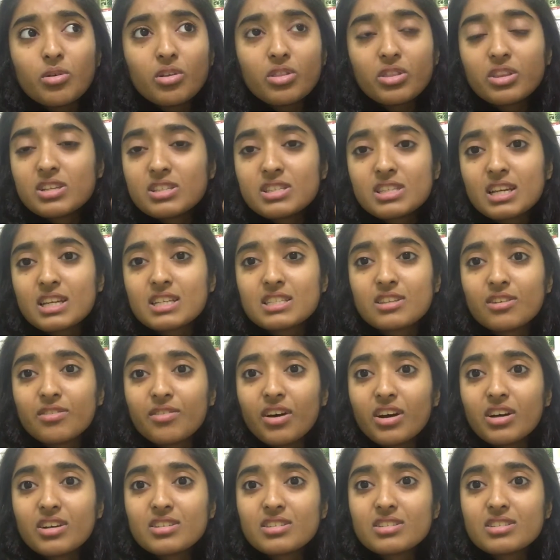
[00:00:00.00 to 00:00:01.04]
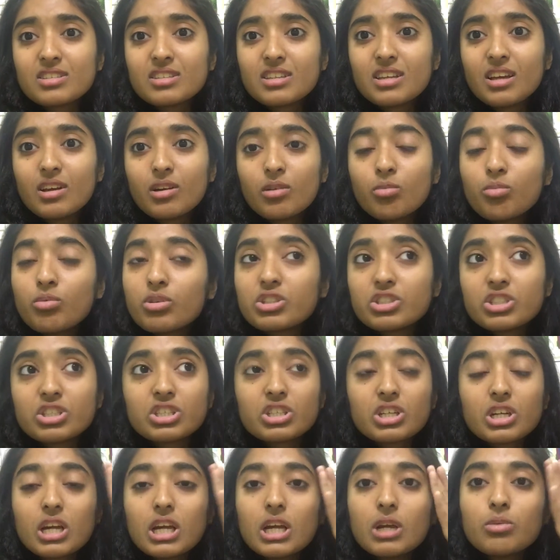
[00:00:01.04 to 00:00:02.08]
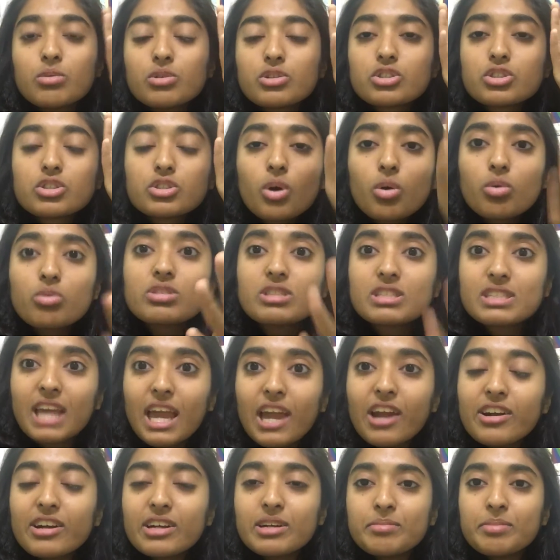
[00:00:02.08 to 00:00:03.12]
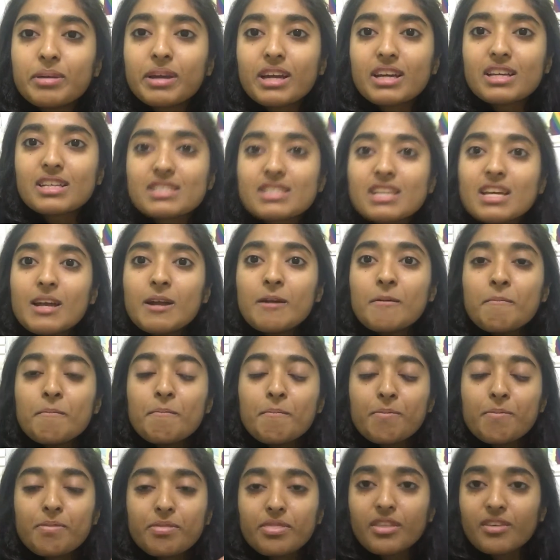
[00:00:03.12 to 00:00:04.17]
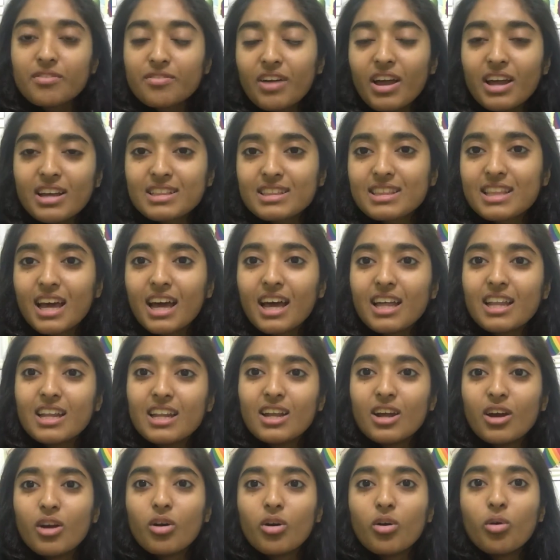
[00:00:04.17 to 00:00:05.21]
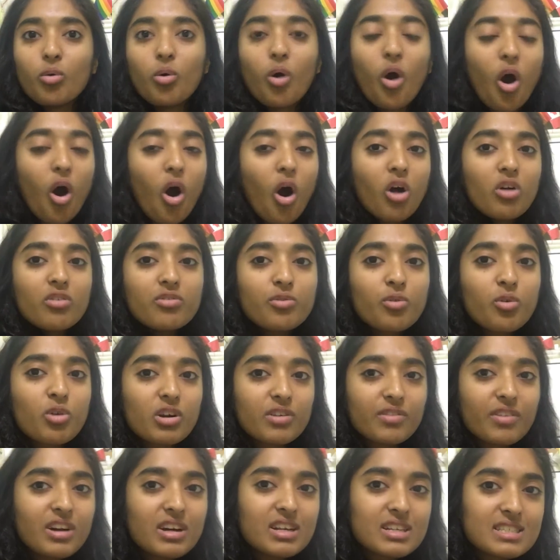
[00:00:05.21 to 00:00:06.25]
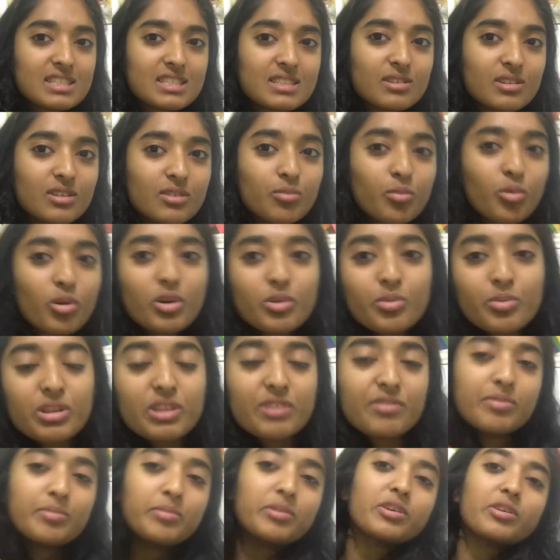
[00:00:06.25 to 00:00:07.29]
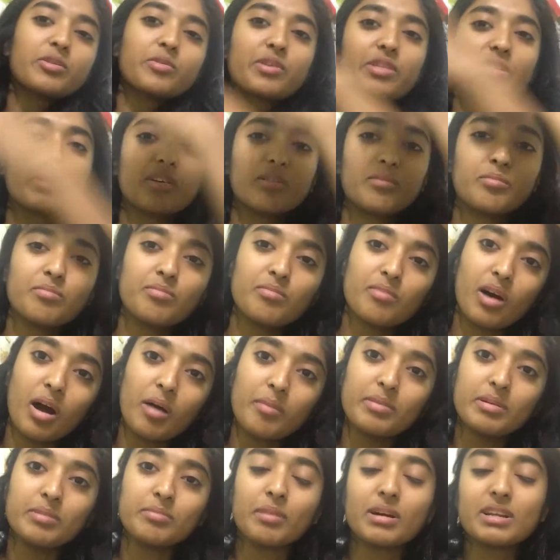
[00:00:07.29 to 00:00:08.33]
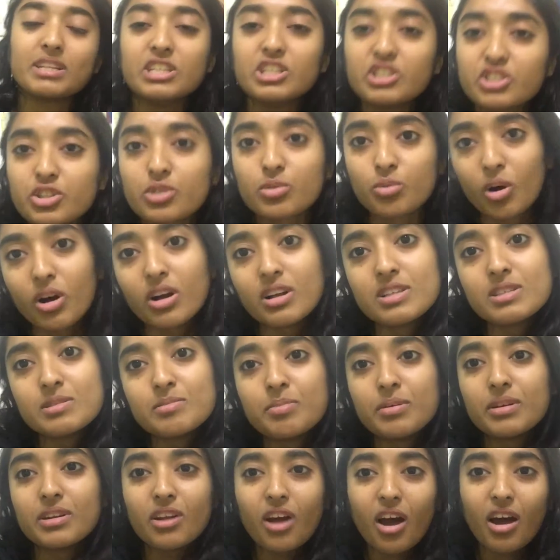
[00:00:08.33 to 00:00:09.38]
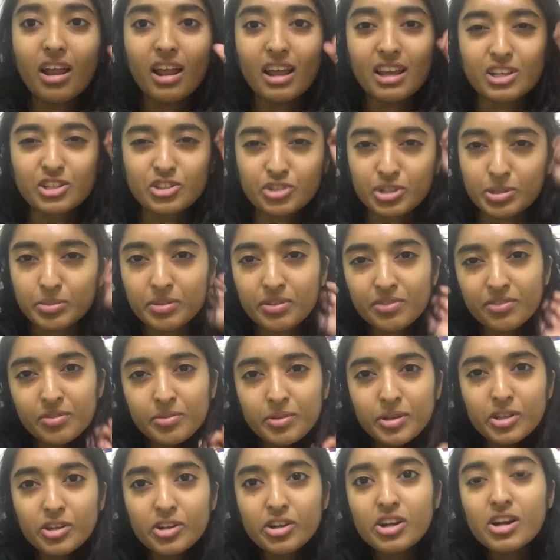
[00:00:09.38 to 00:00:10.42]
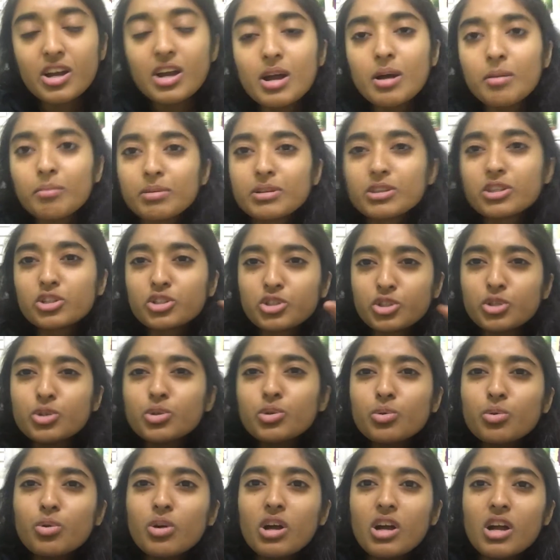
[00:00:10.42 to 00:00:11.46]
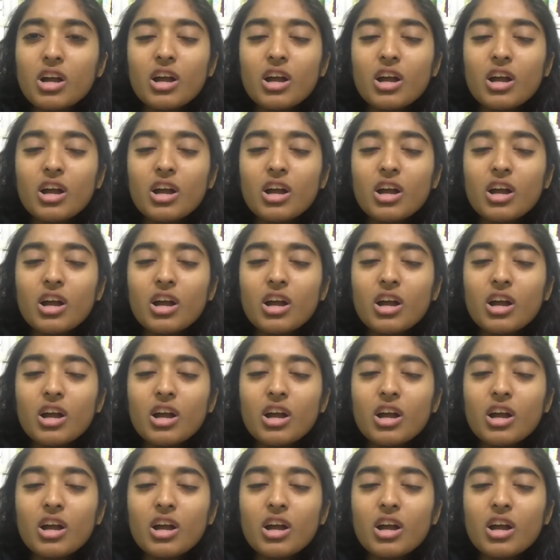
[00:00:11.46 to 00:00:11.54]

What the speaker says: the 6 of us, which it was so scary because the fact that all 4 of us weren't really familiar with it. I mean, my teacher was, but not extremely familiar, but the 2